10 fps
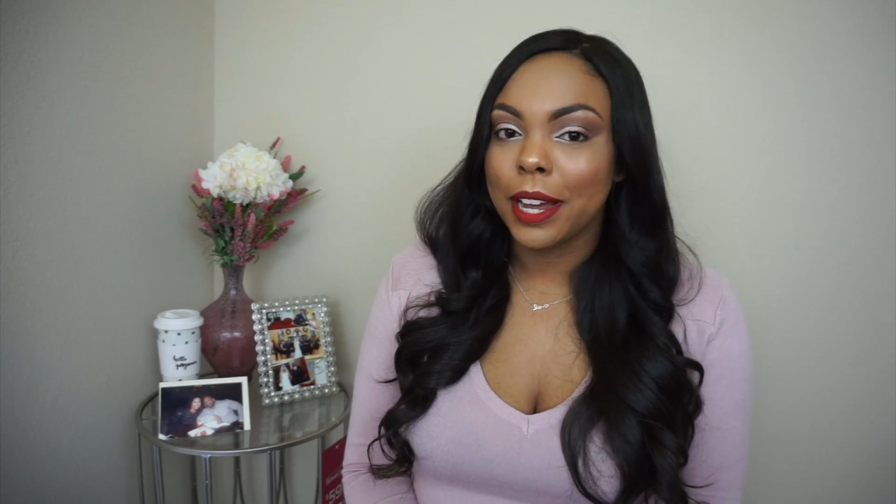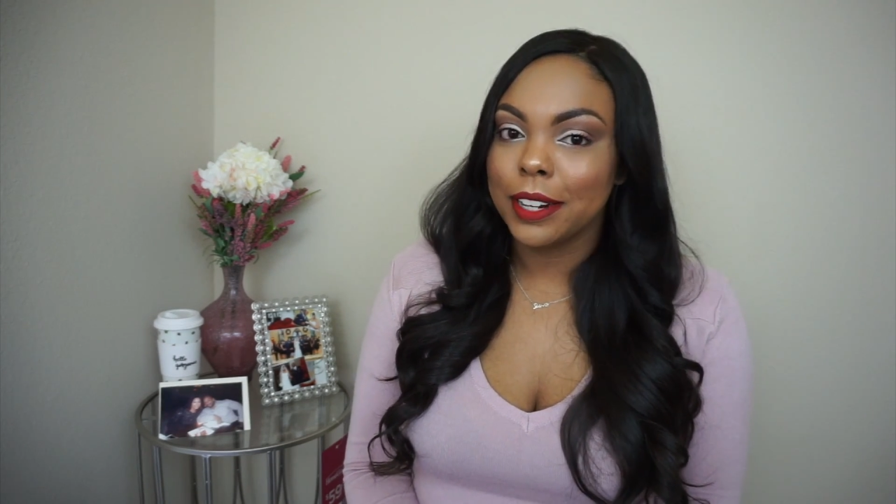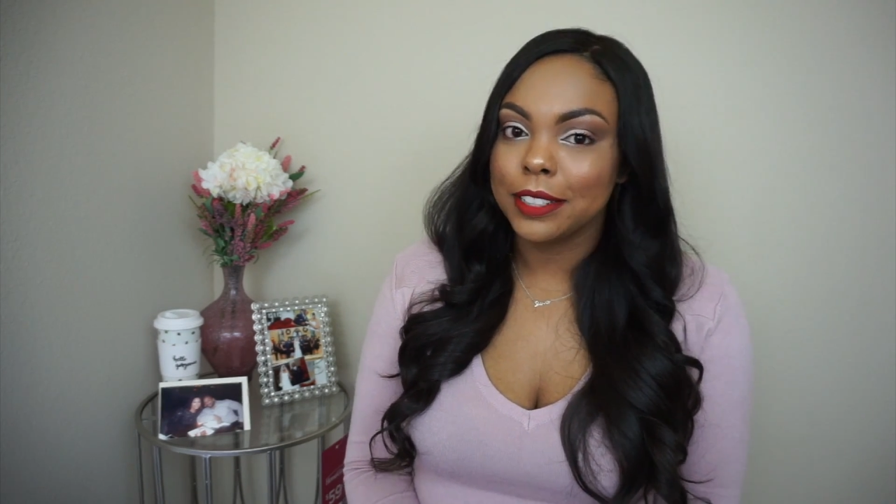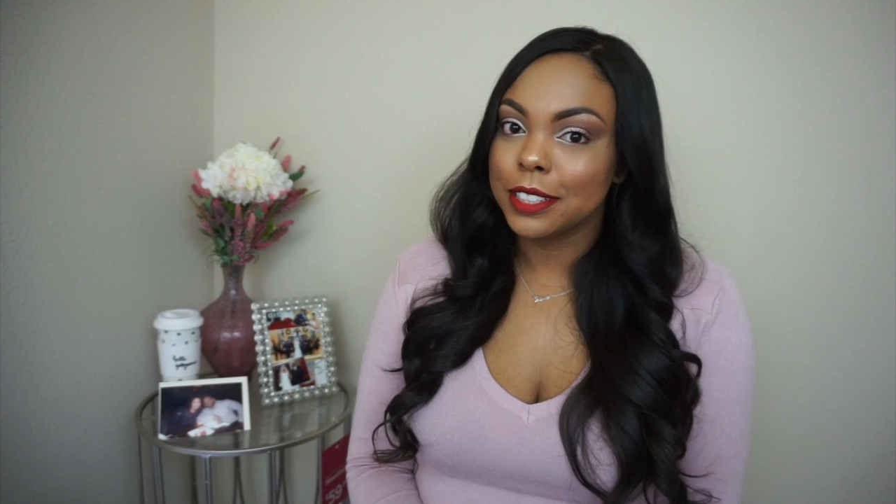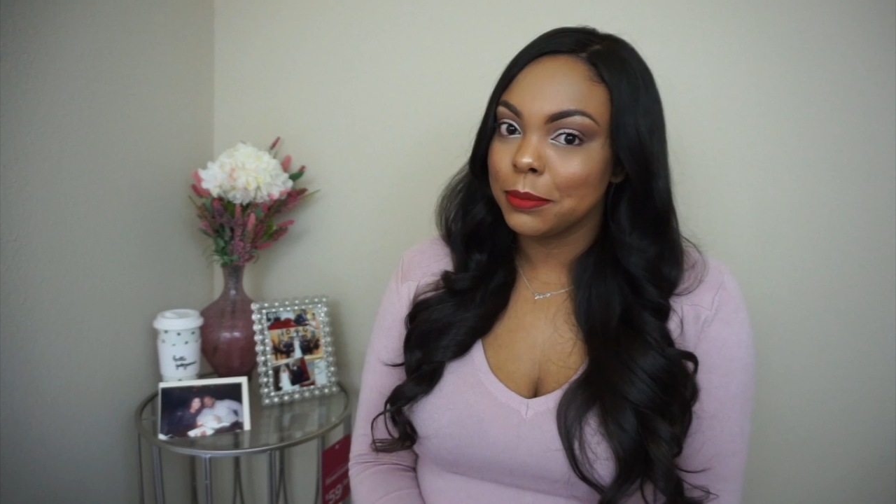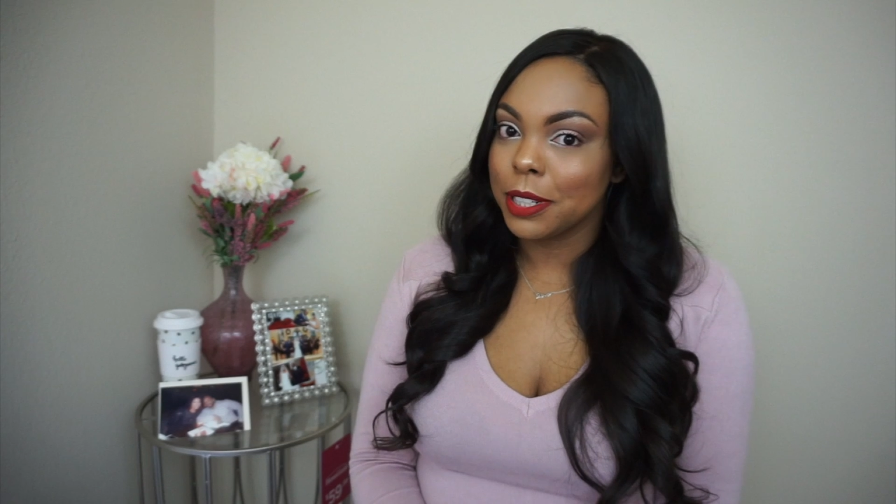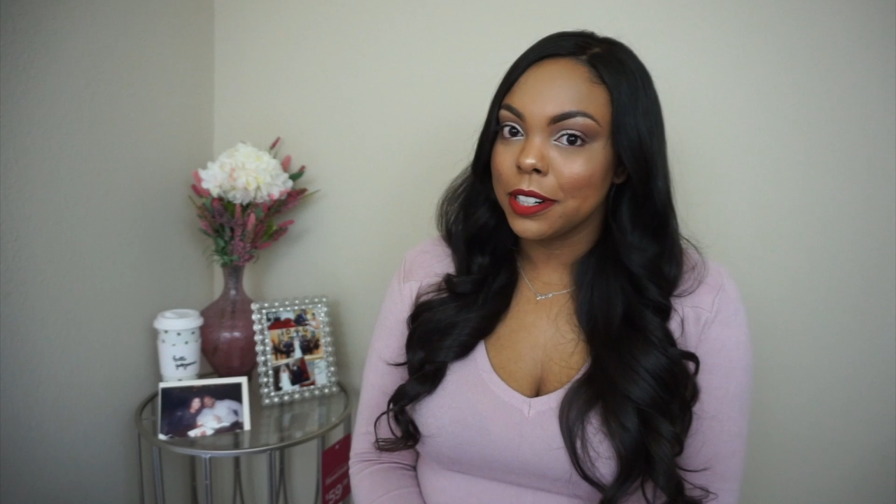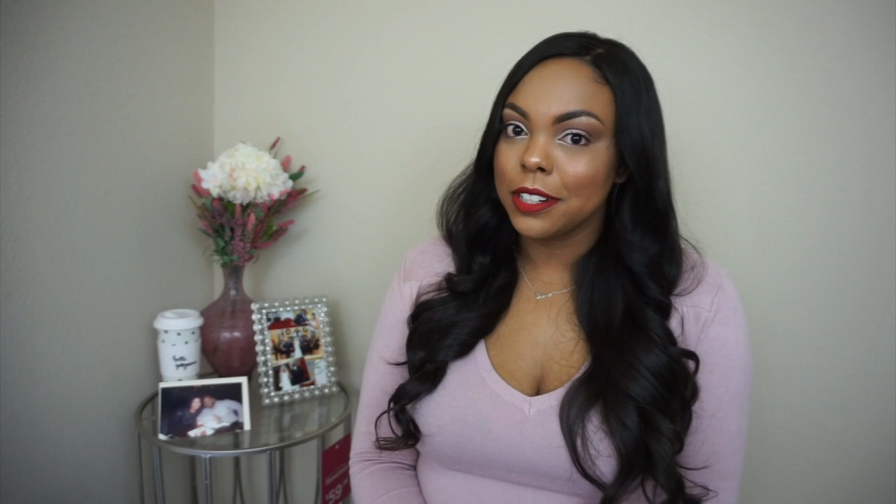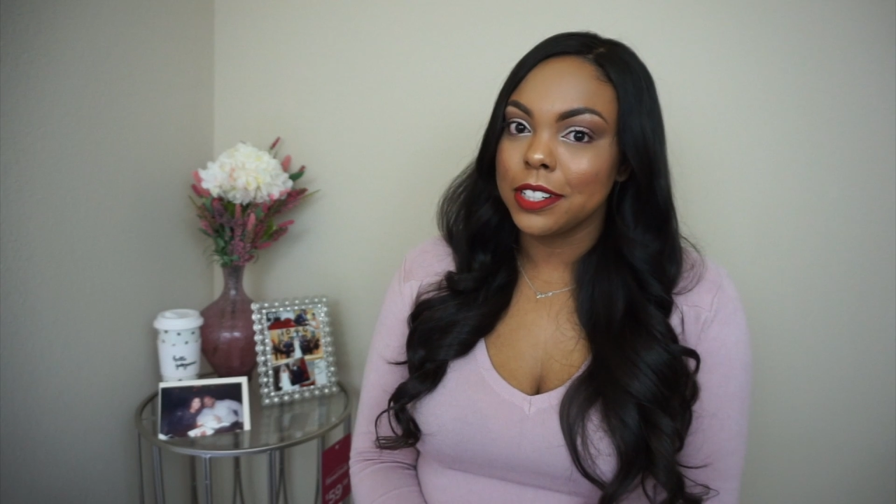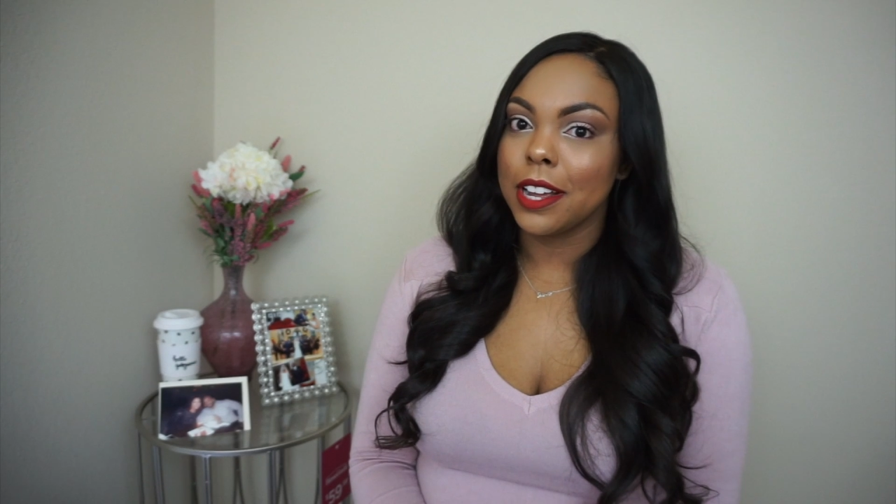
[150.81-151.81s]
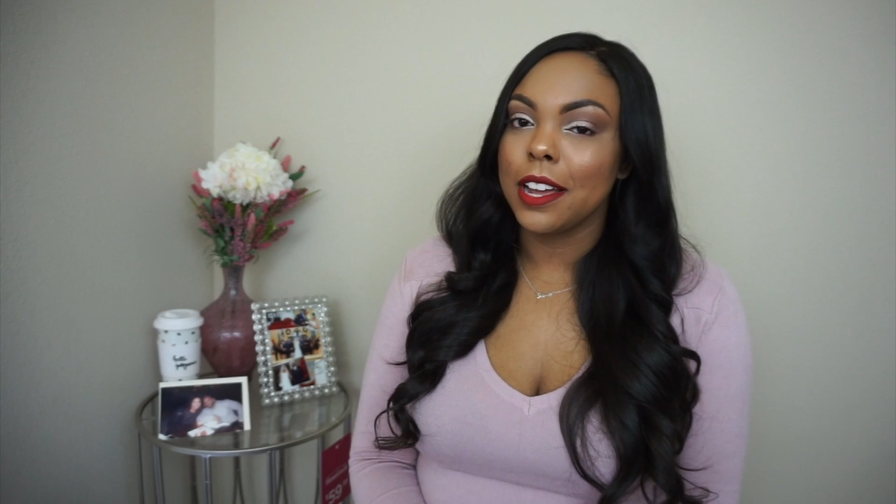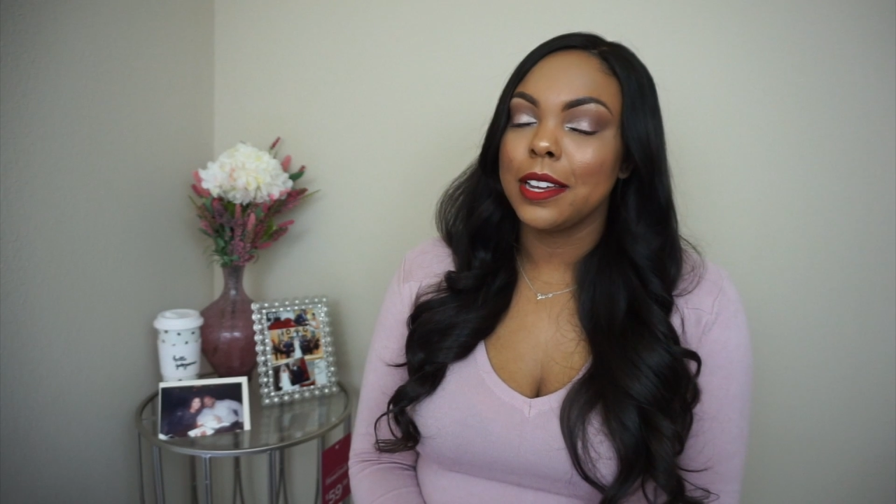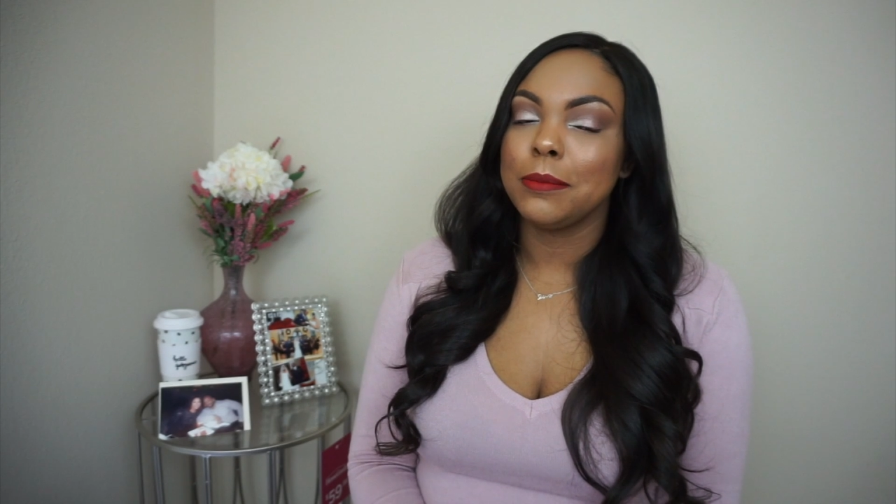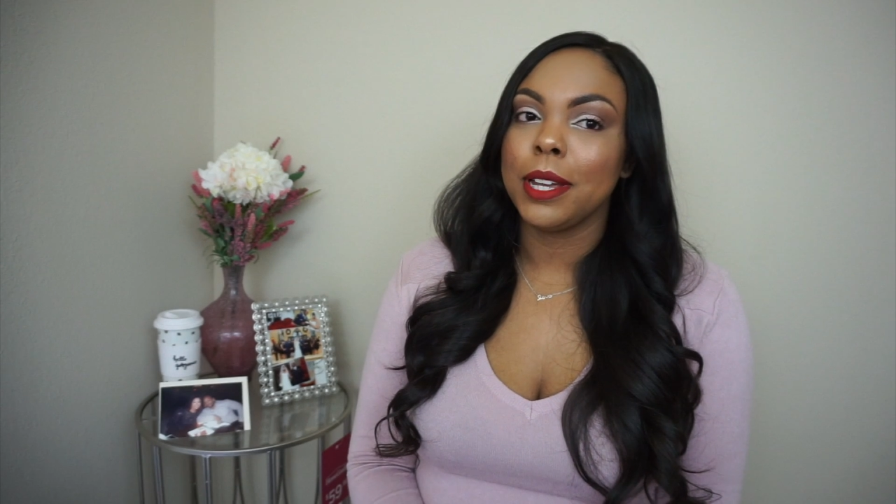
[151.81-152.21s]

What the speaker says: kind of splurge on.